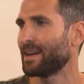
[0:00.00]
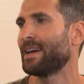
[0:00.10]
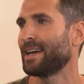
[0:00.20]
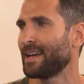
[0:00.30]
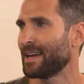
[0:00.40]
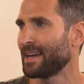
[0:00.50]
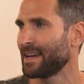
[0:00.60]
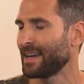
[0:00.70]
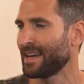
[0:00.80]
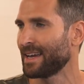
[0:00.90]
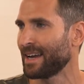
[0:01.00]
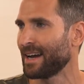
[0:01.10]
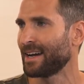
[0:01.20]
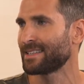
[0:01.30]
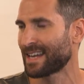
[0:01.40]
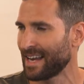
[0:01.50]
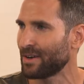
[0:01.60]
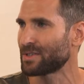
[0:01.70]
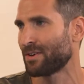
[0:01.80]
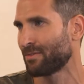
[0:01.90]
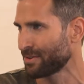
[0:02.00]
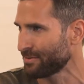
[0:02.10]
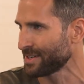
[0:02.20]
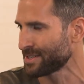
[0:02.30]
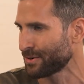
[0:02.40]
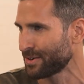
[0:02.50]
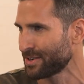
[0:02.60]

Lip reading: scale out software-defined storage.